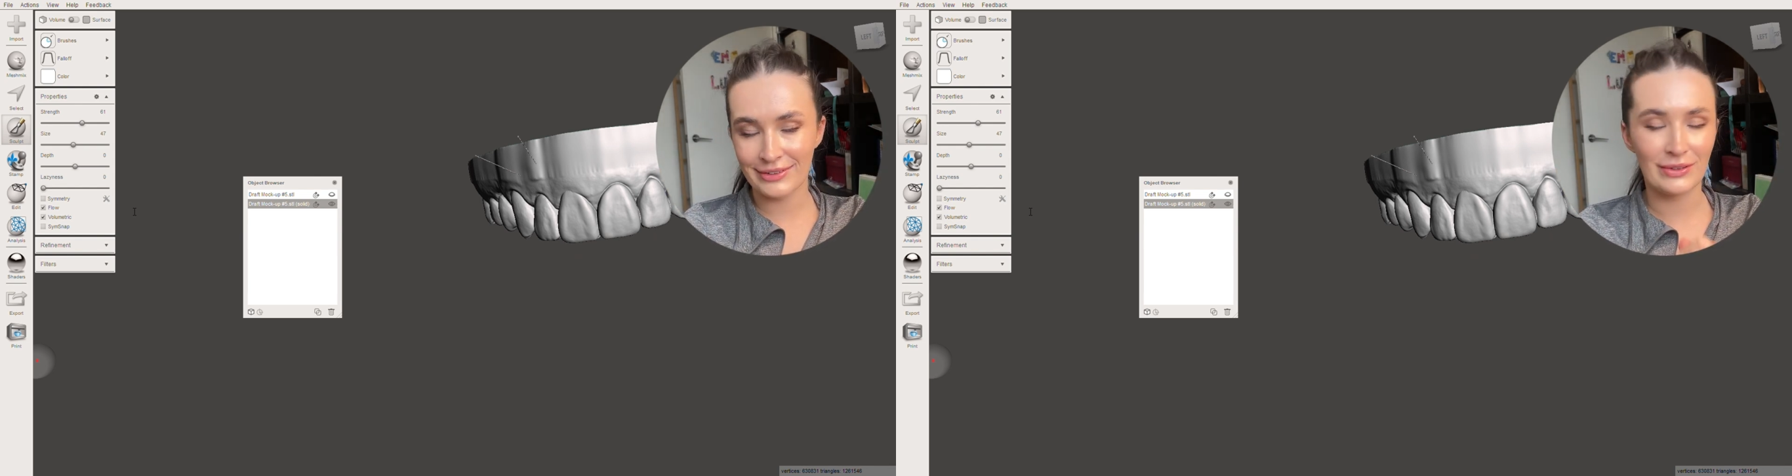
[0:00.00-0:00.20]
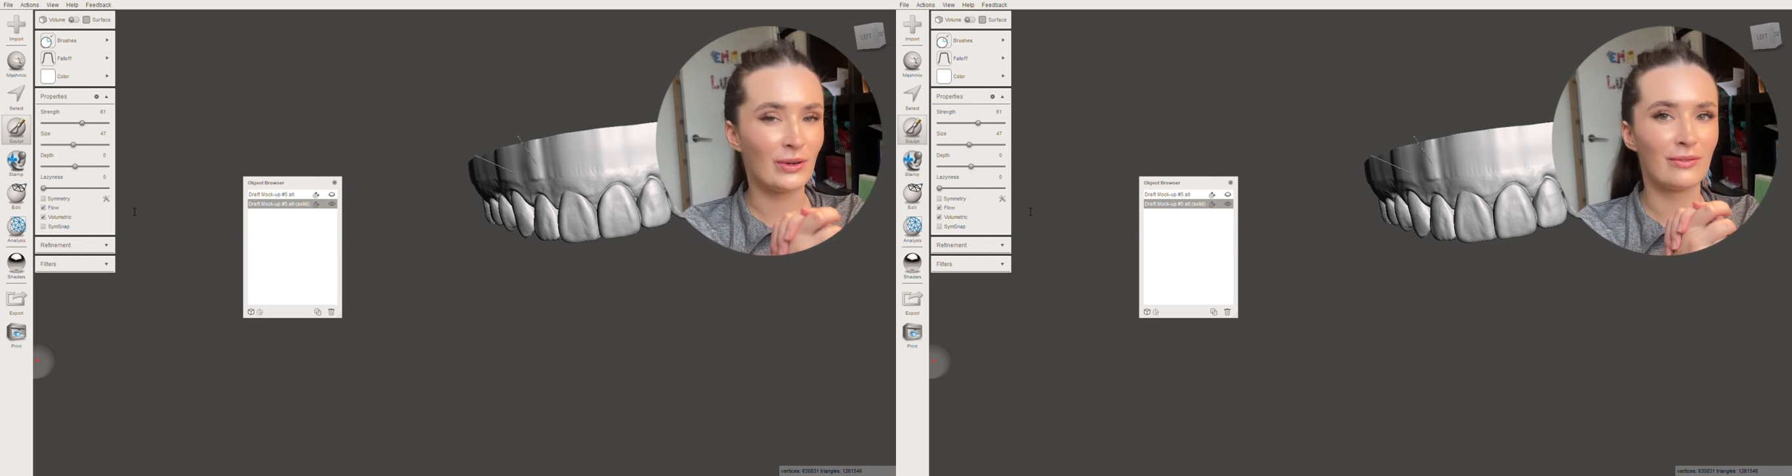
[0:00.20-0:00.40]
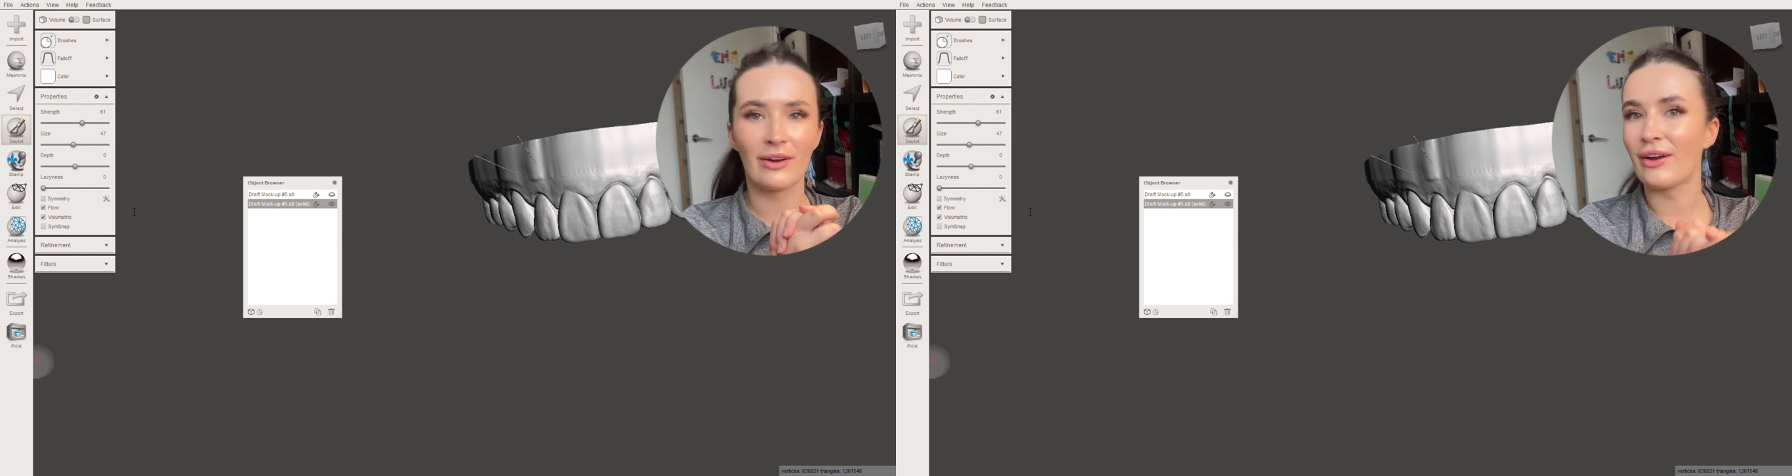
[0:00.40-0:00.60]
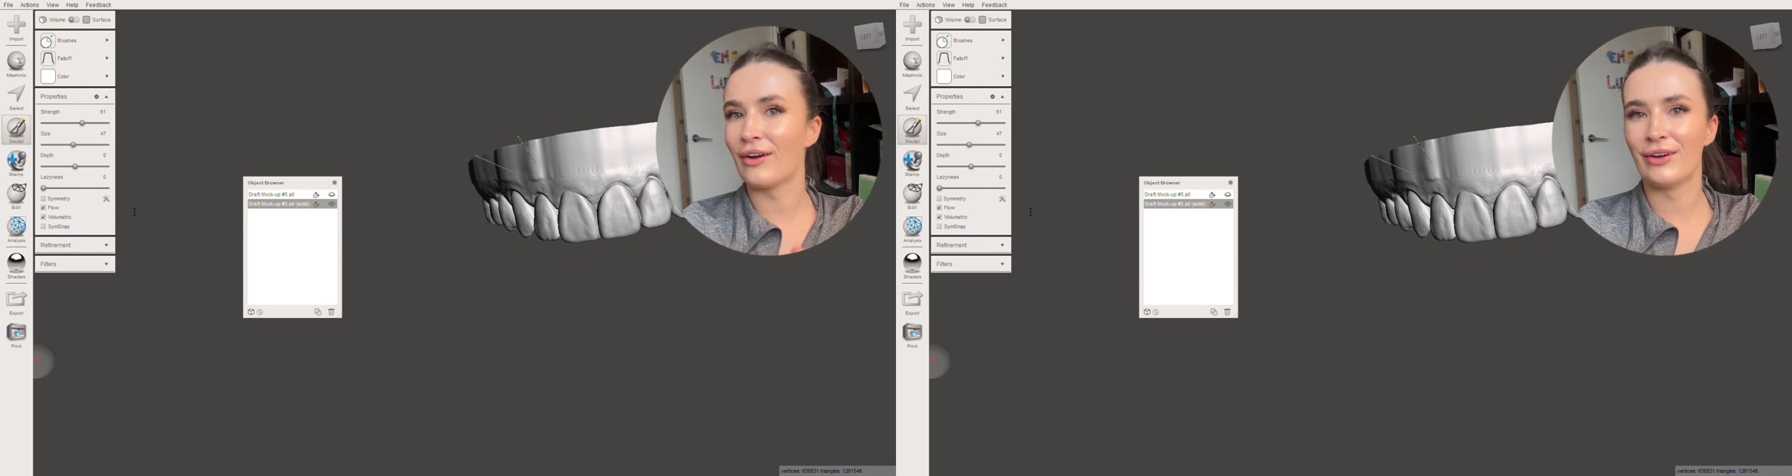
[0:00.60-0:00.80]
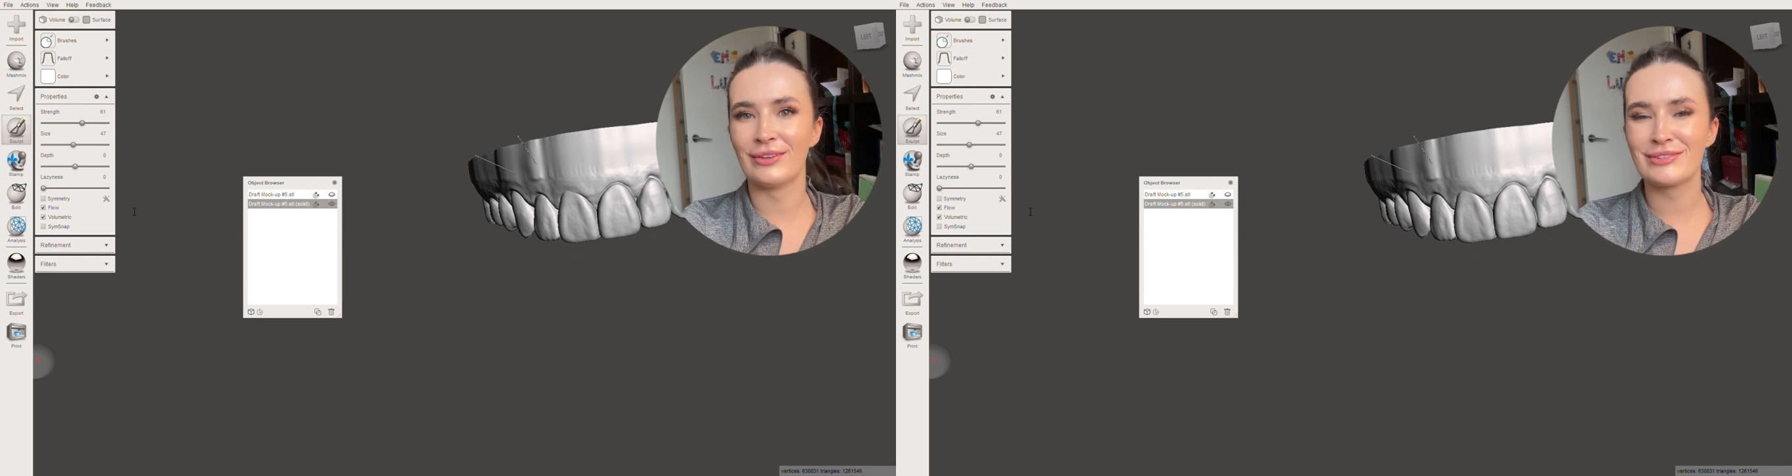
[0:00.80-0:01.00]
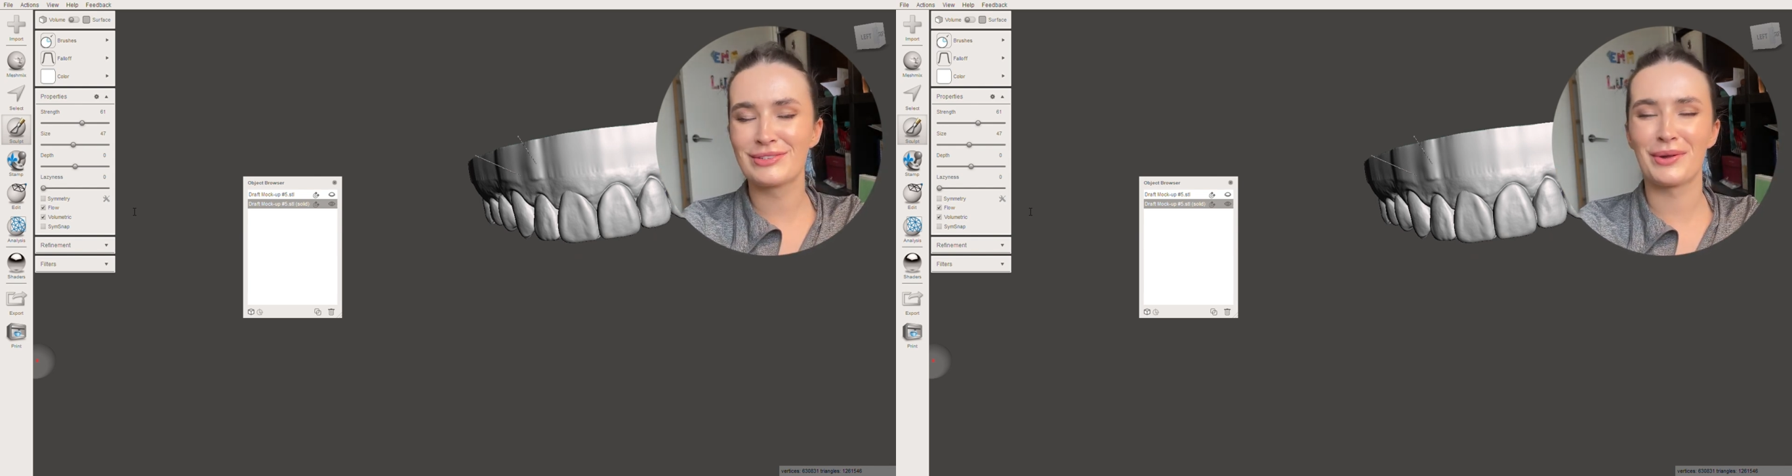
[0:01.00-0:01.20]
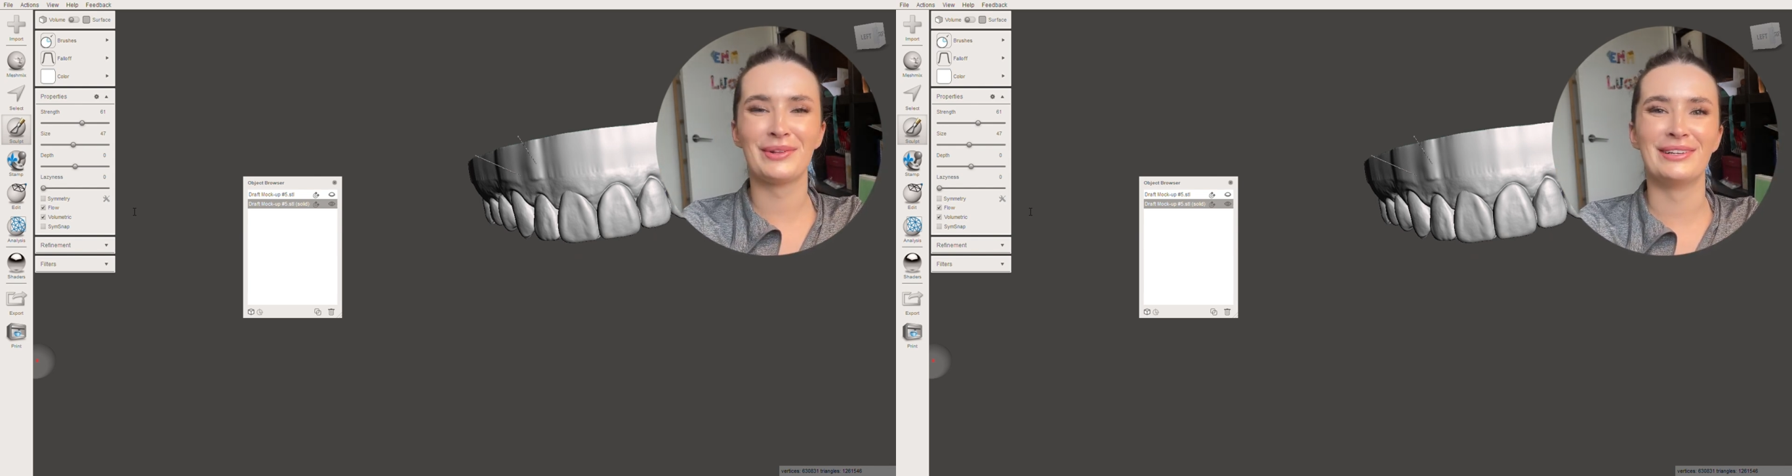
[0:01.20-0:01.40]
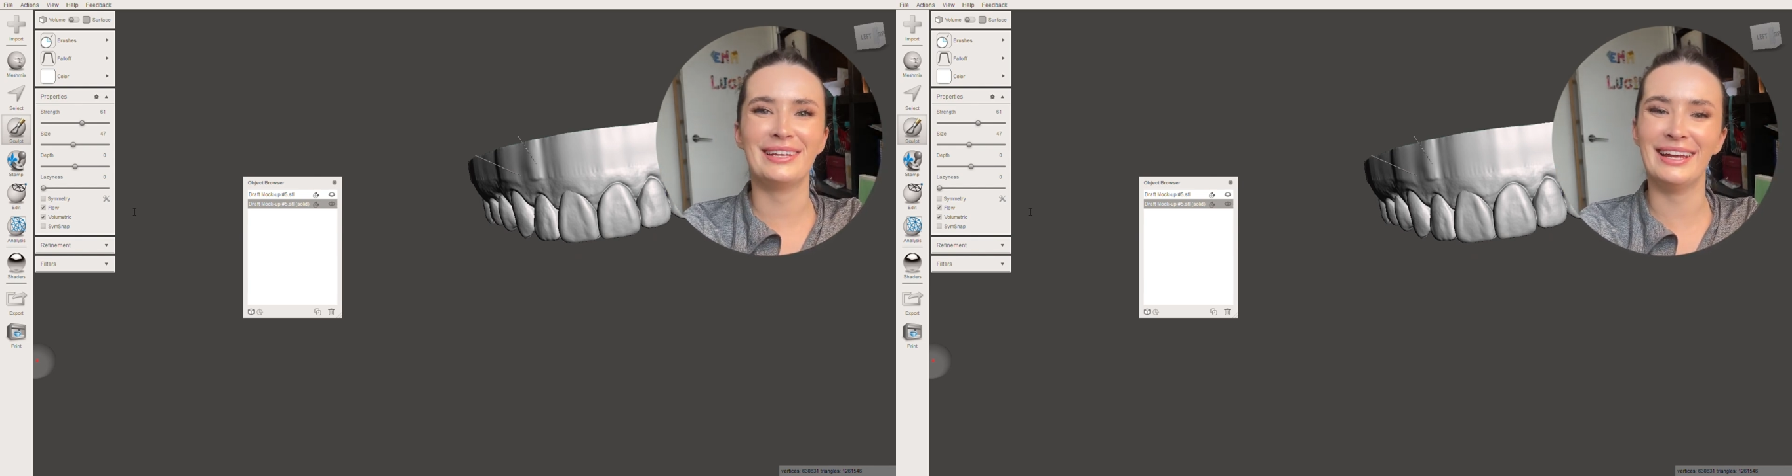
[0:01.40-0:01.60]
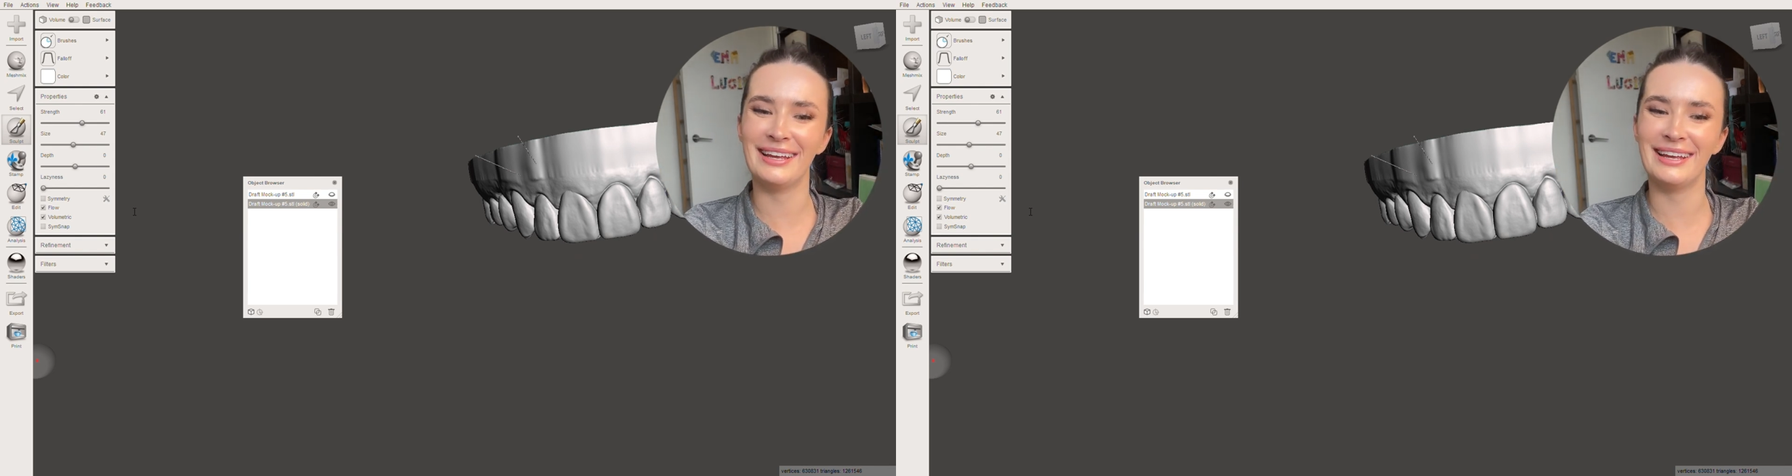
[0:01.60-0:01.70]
your very own solid